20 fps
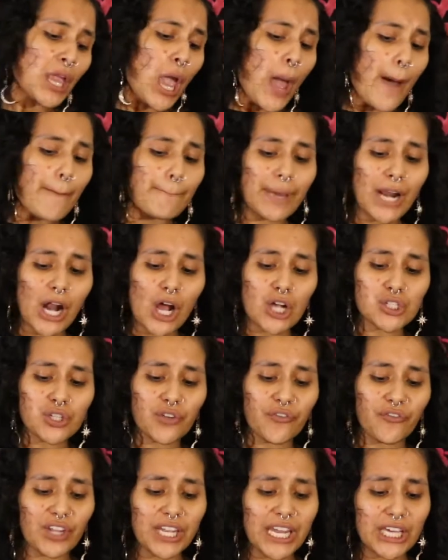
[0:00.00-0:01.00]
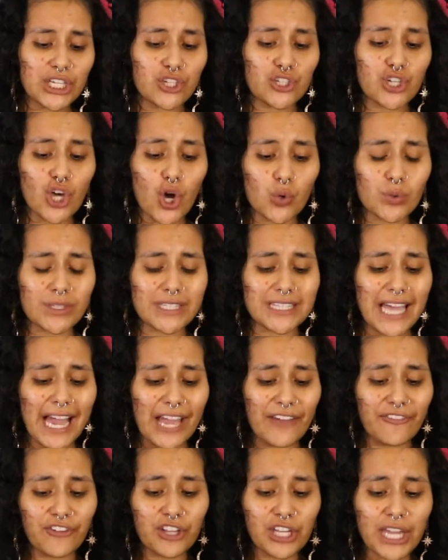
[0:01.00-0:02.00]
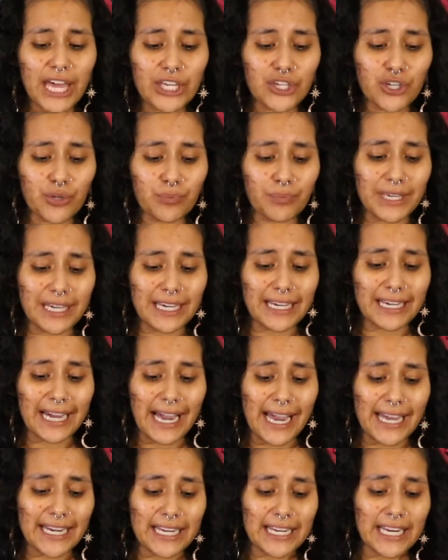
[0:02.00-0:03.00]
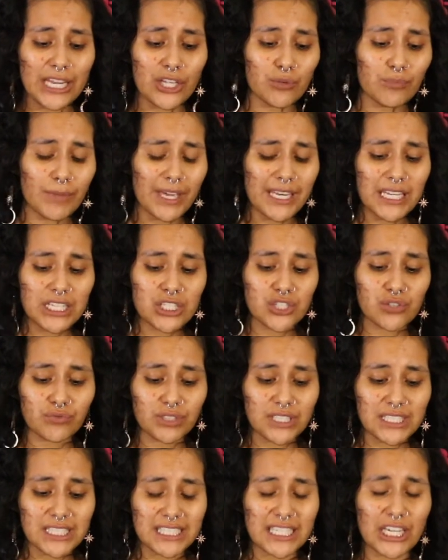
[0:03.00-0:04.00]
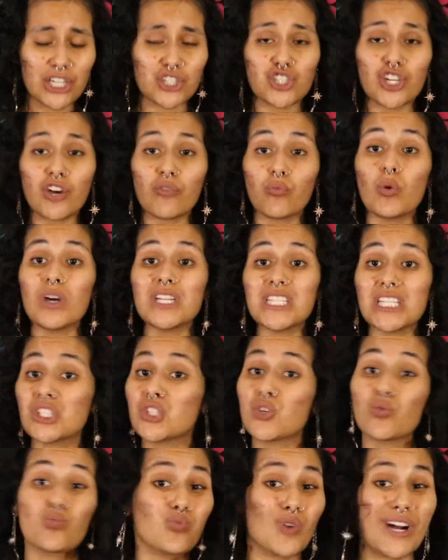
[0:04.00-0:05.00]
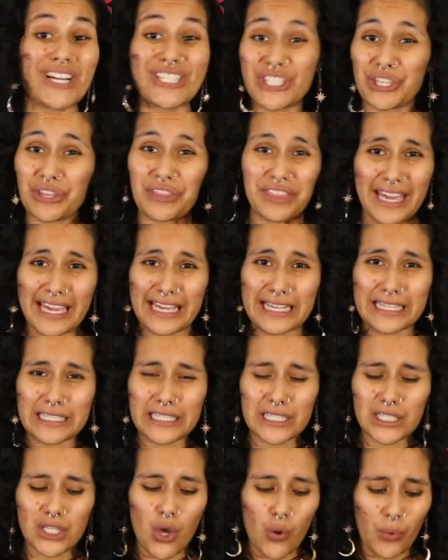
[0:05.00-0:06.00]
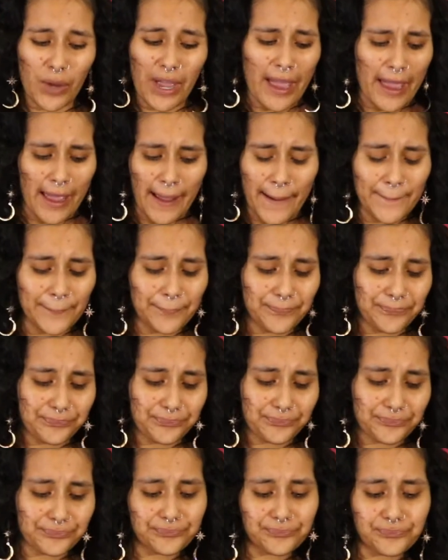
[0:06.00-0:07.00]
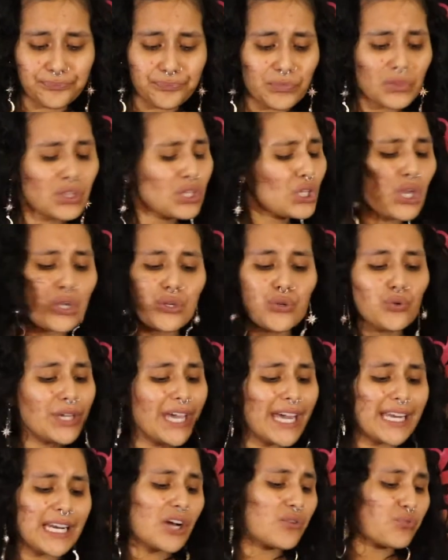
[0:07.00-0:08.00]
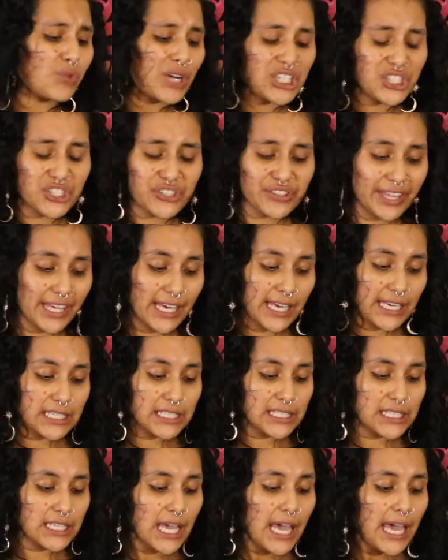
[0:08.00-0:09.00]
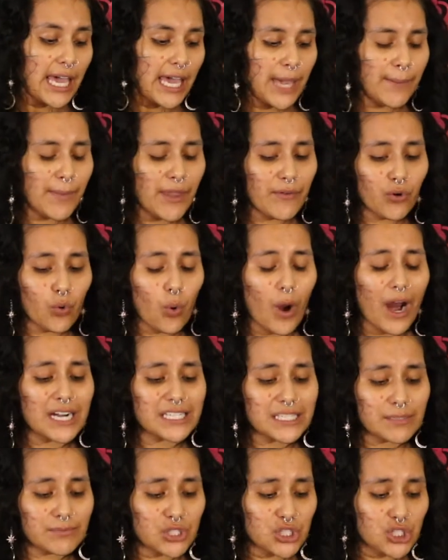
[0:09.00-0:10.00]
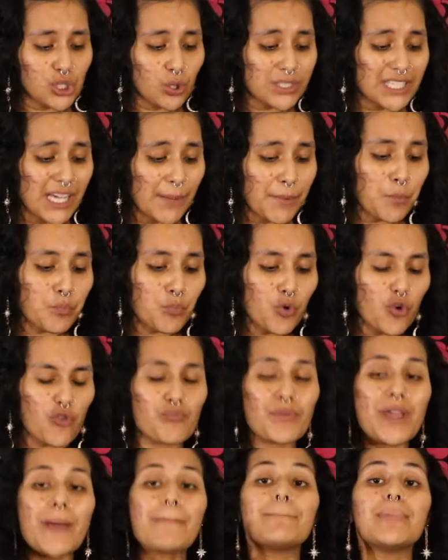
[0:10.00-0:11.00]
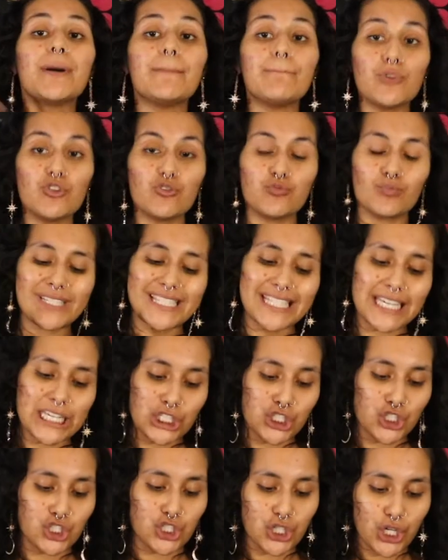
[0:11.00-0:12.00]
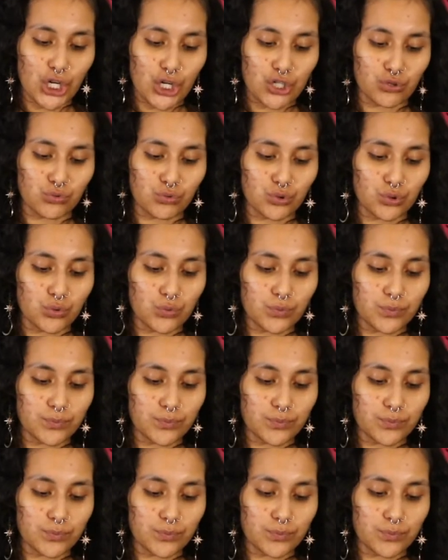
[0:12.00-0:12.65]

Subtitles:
But I also feel like, I feel like you're being guided, and you may need to release this energy of wanting to rush things, okay? You cannot rush things. It may require some soul type of movement, but movements in general.